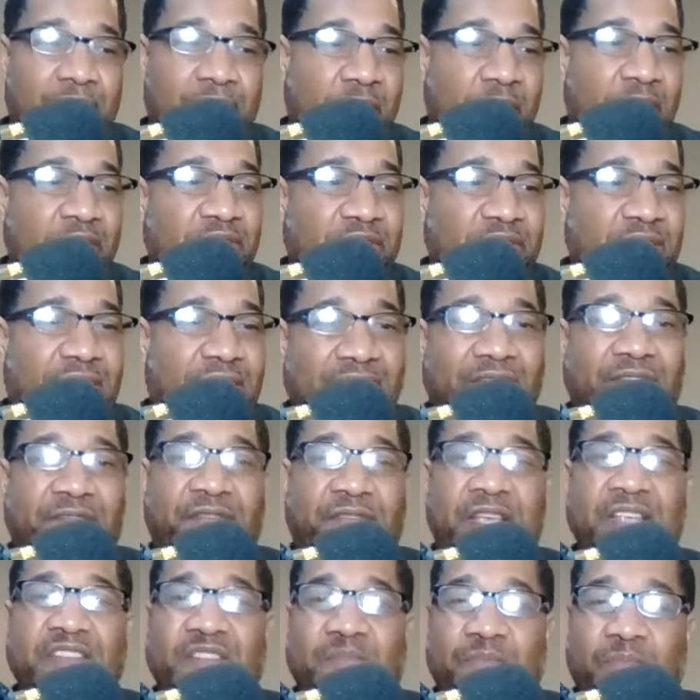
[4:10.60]
person that's
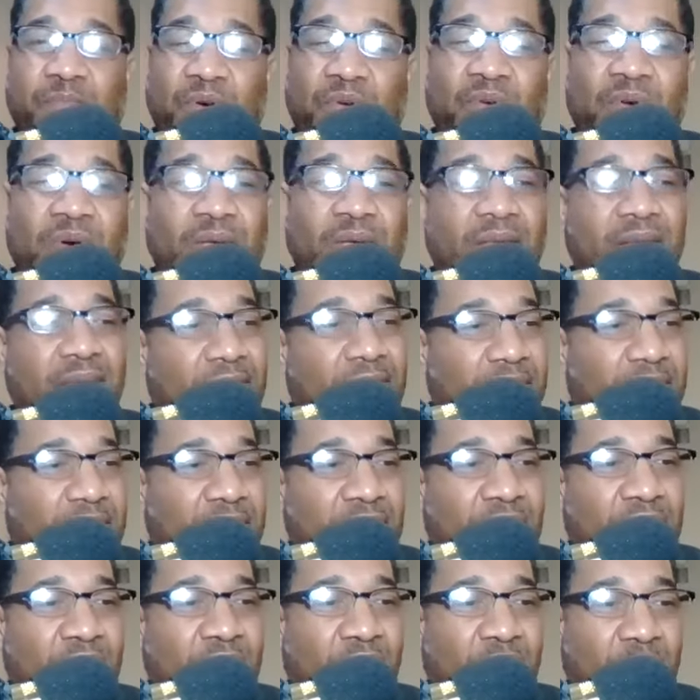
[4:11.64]
visible,
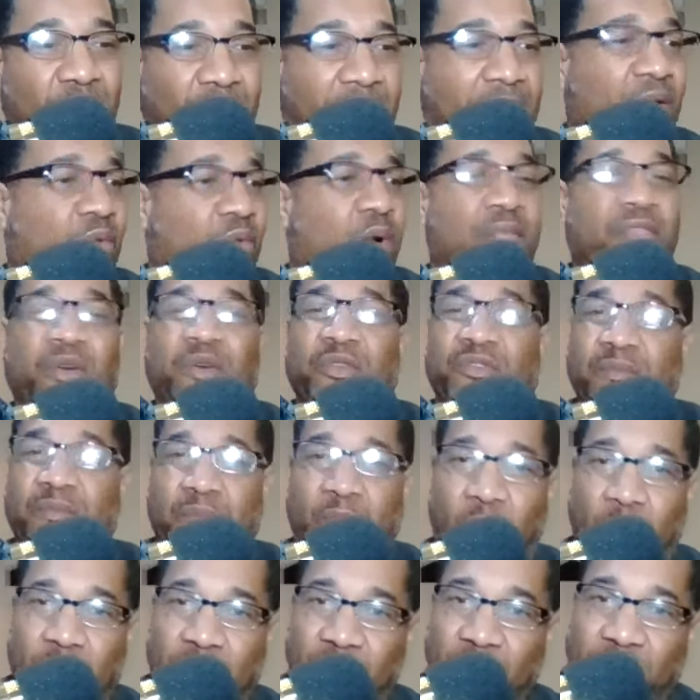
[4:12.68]
like whether it was a
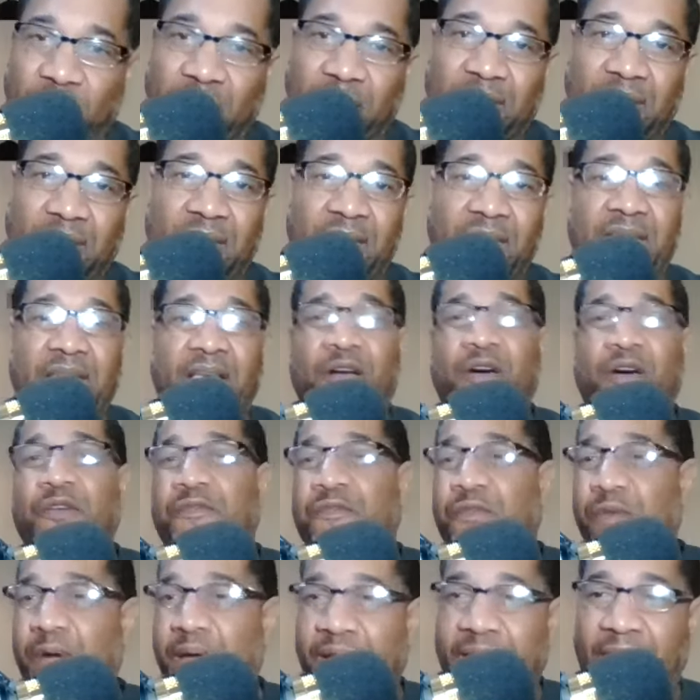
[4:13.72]
Martin Luther King or
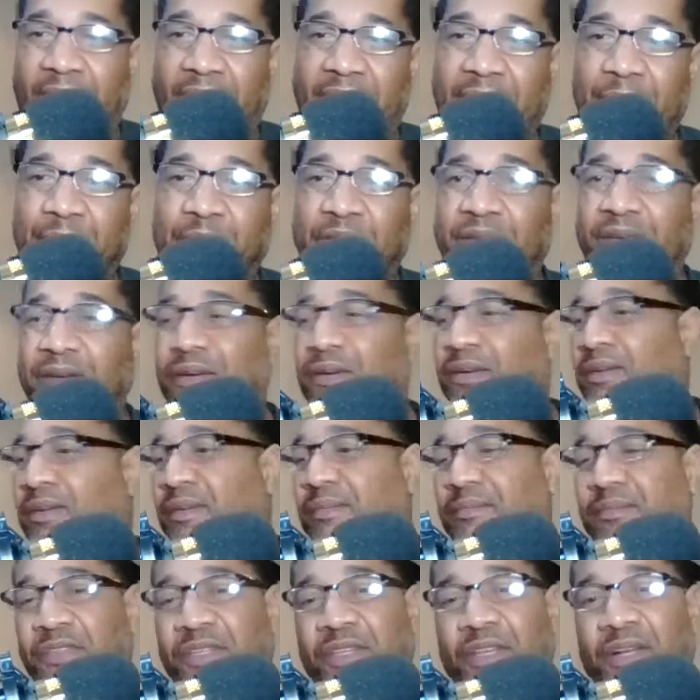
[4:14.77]
Fred Hampton
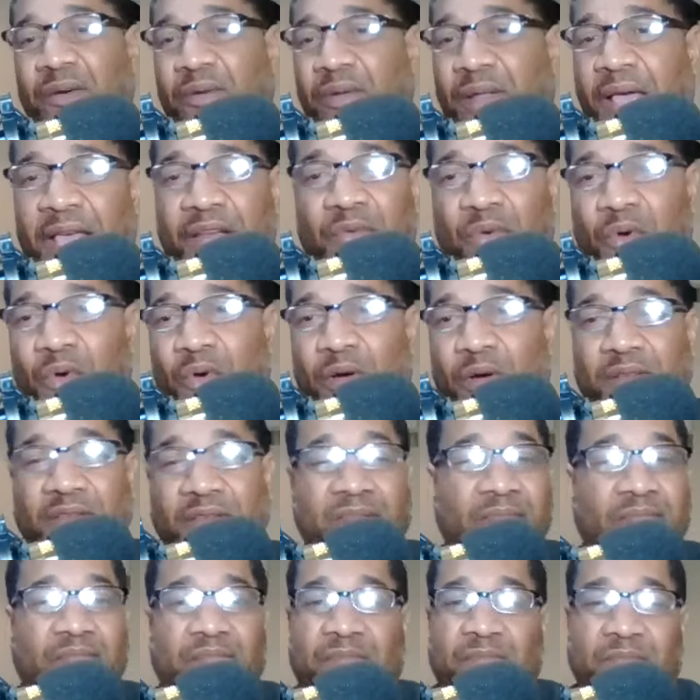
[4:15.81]
or, later on
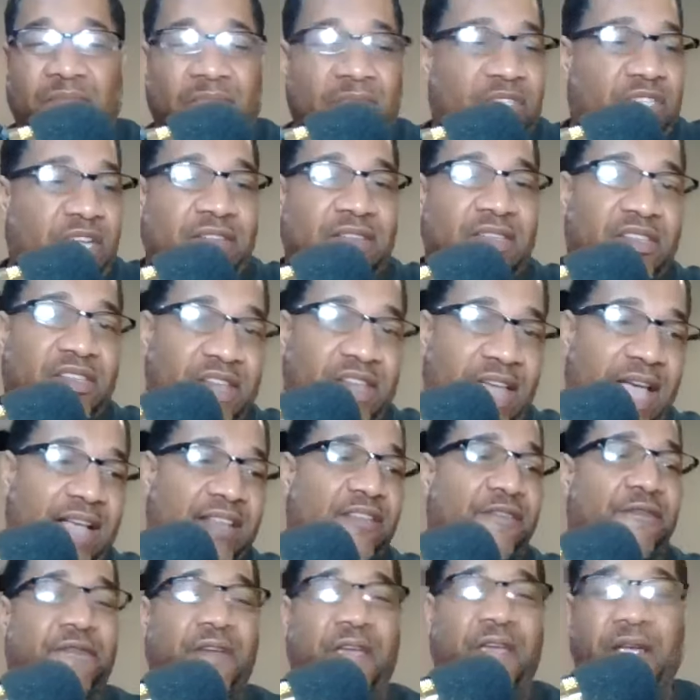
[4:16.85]
Jesse
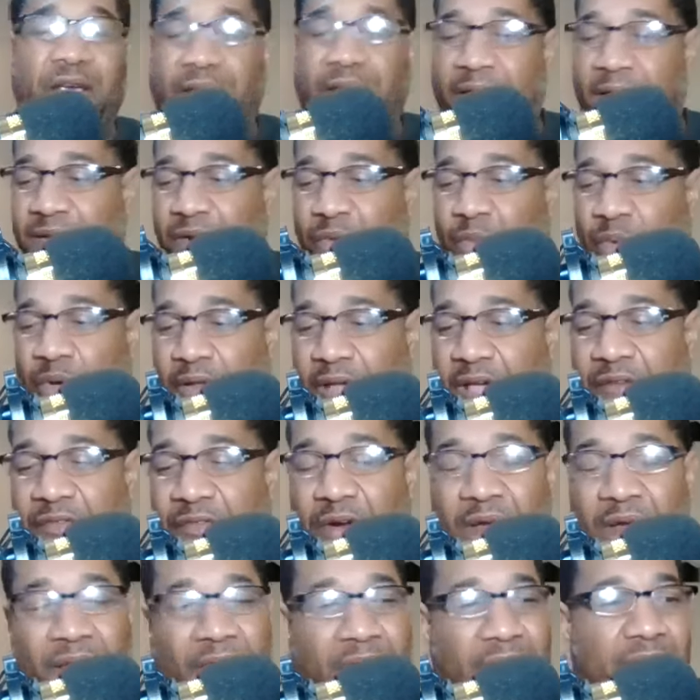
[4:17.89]
Jackson Farrakhan or
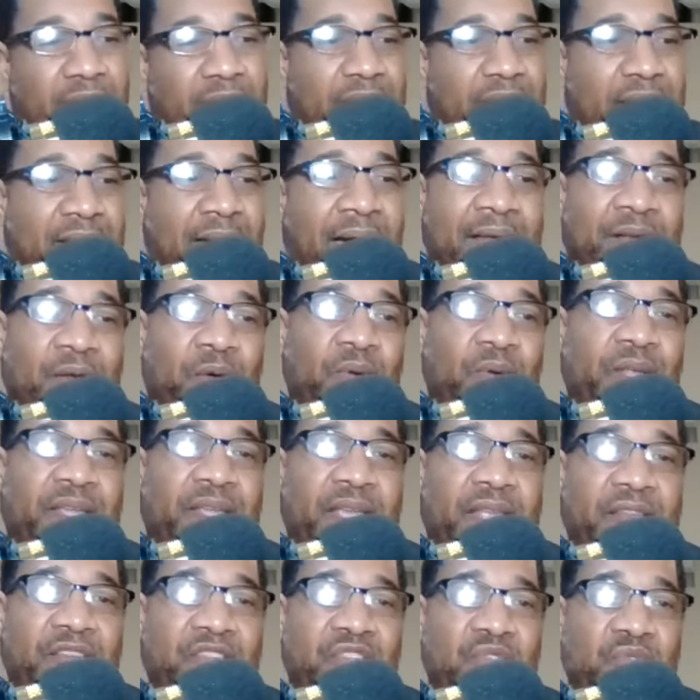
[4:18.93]
whatever, not only
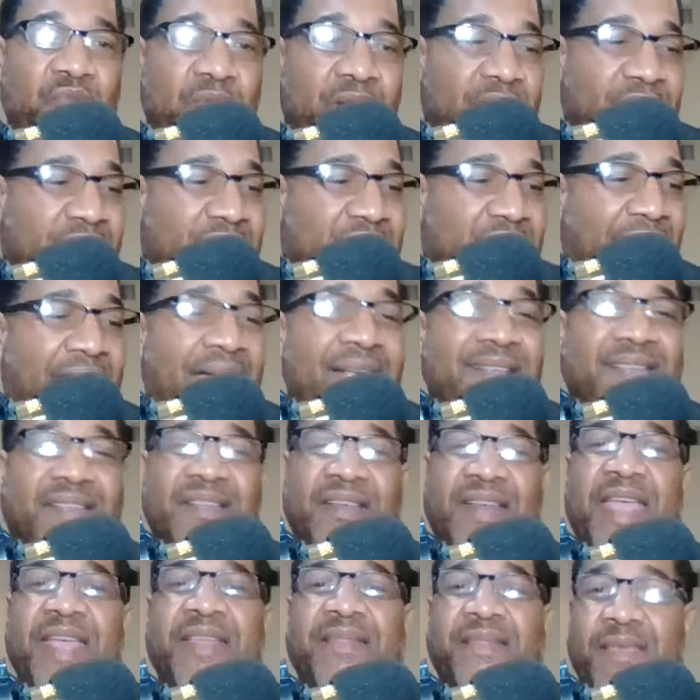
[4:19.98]
can you
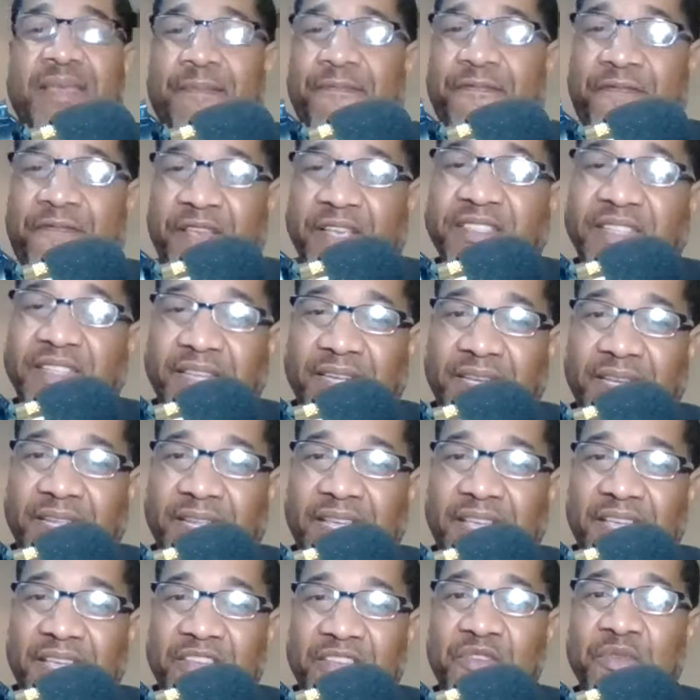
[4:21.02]
assassinate them
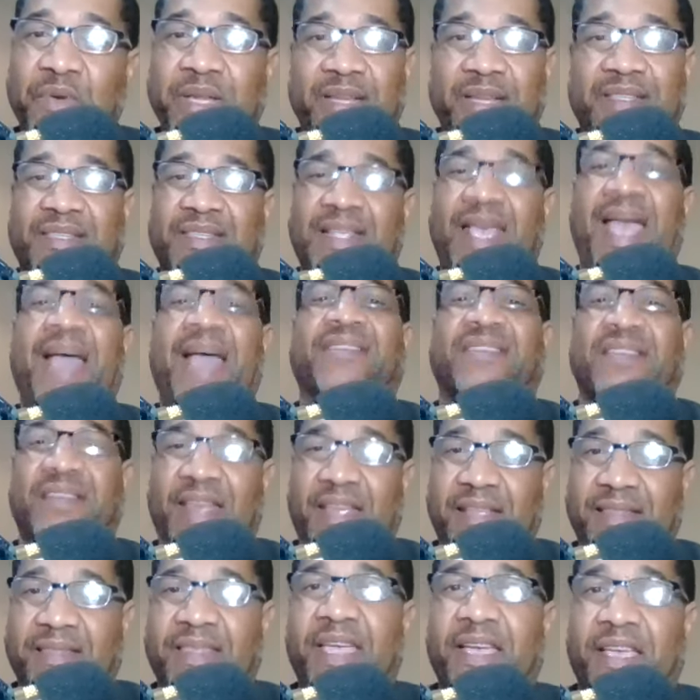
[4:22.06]
physically, you can
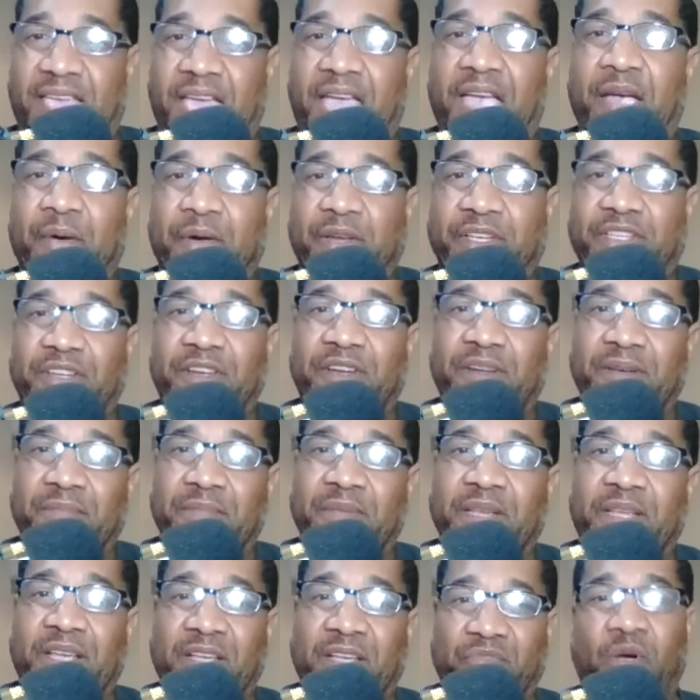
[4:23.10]
assassinate their character,
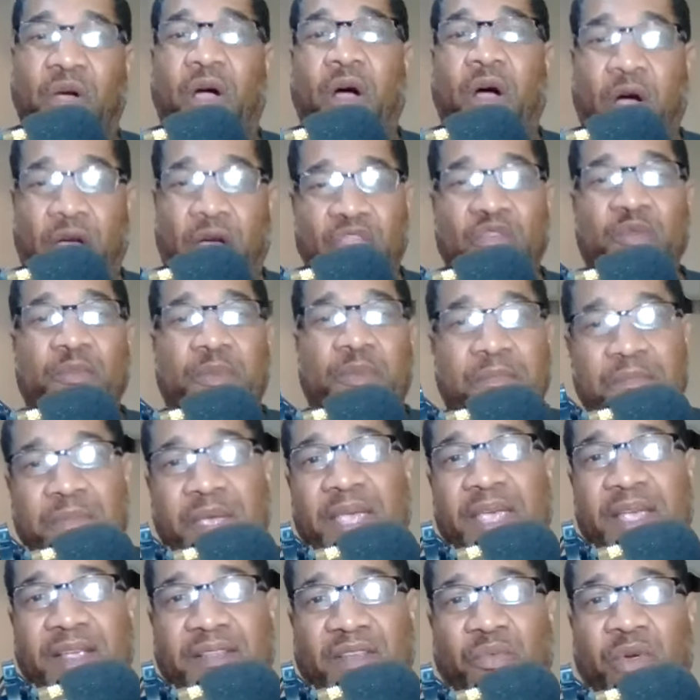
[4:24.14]
because we're all human
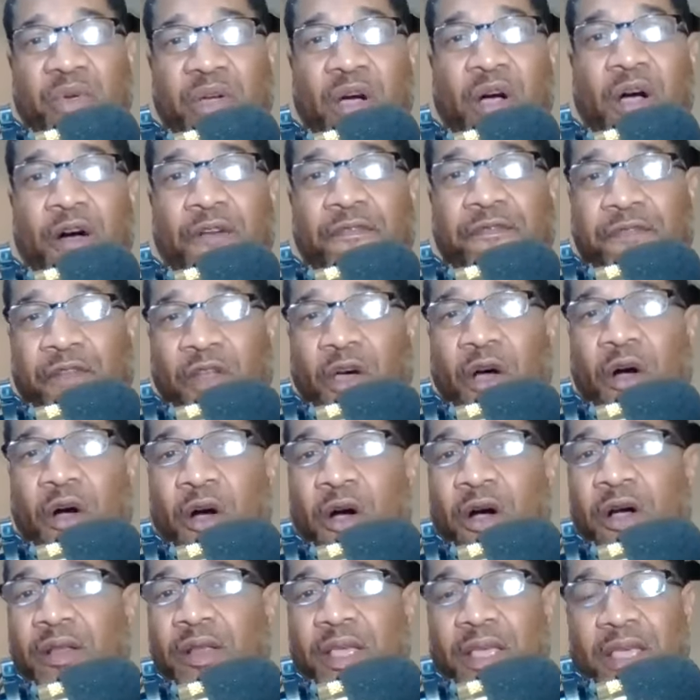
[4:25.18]
beings and we're all
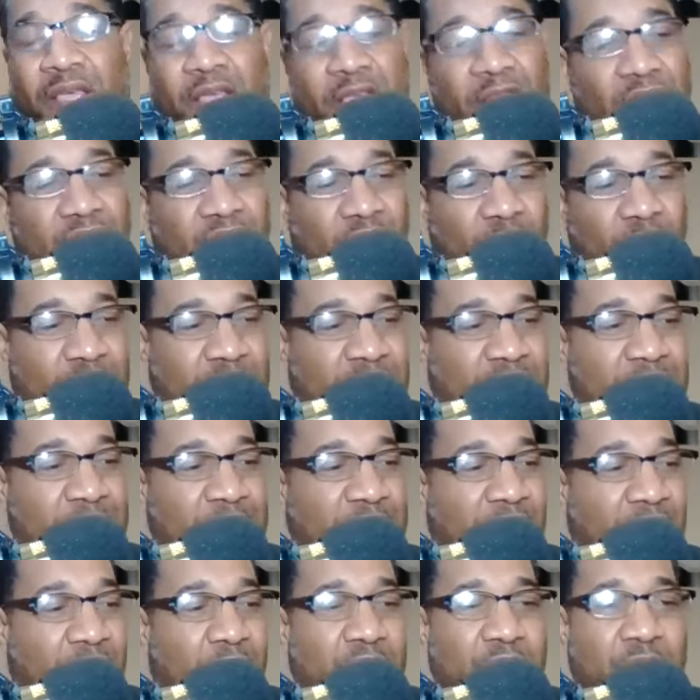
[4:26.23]
flawed. So it
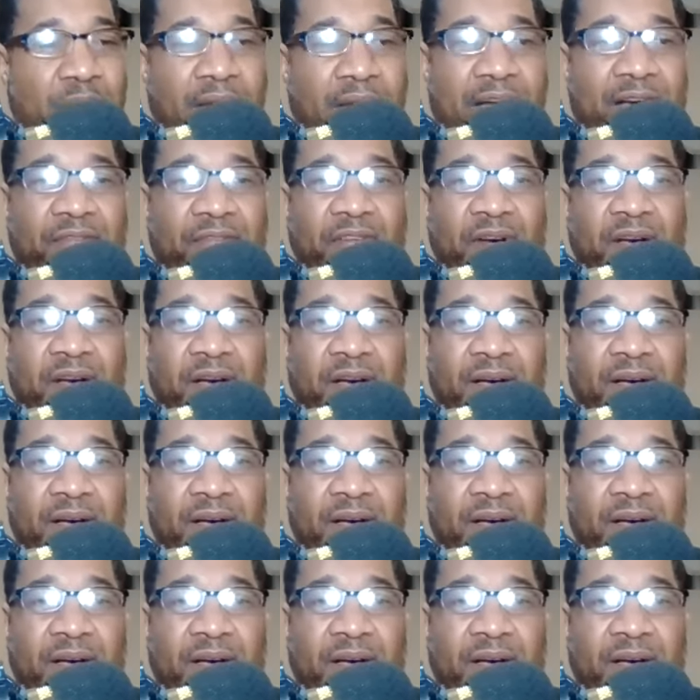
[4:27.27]
seems like when you have,